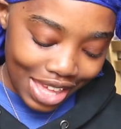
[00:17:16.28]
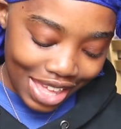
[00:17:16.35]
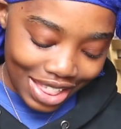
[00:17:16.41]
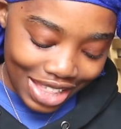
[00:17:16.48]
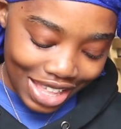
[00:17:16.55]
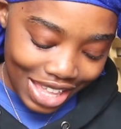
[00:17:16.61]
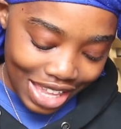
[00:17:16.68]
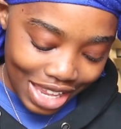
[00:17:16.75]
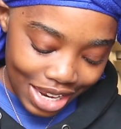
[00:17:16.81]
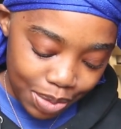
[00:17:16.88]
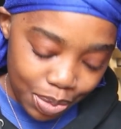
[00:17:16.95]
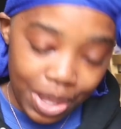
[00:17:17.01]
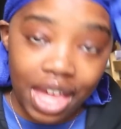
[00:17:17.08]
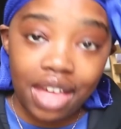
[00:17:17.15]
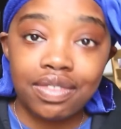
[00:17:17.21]
And
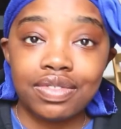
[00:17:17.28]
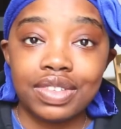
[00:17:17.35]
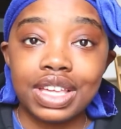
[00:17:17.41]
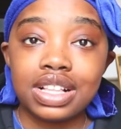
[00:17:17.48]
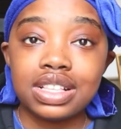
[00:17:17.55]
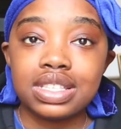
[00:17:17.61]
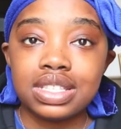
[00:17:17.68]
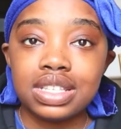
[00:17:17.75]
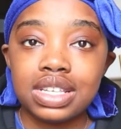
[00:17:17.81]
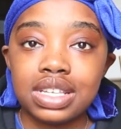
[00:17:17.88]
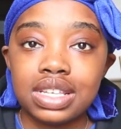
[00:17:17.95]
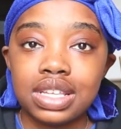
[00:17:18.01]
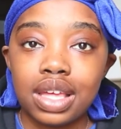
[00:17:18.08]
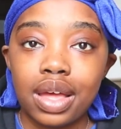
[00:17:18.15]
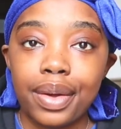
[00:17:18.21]
then we have
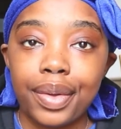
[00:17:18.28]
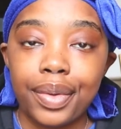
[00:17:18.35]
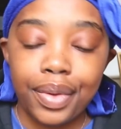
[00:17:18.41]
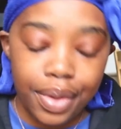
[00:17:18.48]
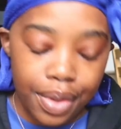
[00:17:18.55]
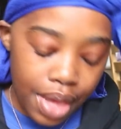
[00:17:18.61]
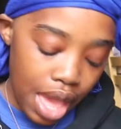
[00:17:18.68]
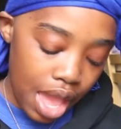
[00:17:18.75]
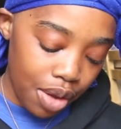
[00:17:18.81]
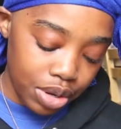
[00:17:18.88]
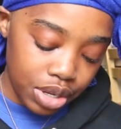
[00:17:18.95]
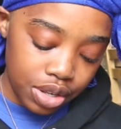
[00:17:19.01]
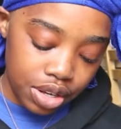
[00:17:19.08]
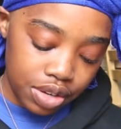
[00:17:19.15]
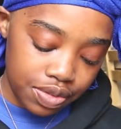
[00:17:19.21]
VLC. I
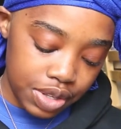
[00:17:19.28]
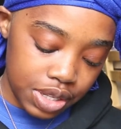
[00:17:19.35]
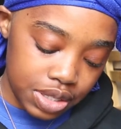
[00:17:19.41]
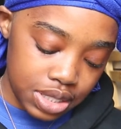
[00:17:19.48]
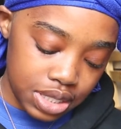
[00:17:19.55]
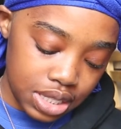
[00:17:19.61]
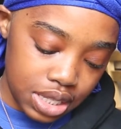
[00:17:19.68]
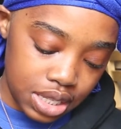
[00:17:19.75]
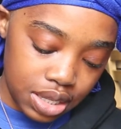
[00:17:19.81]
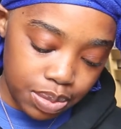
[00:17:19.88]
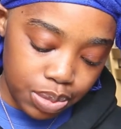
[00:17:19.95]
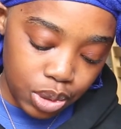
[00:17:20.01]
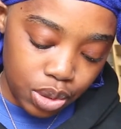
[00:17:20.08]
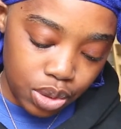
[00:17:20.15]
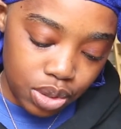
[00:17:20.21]
only got
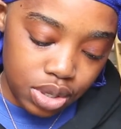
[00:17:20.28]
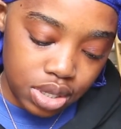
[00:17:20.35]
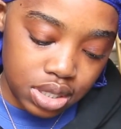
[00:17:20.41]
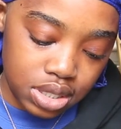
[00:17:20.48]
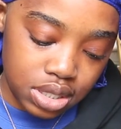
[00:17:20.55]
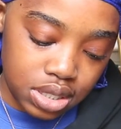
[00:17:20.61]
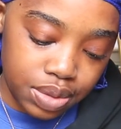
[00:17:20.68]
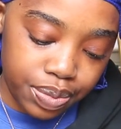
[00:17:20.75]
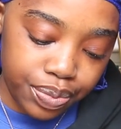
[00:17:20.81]
VLC because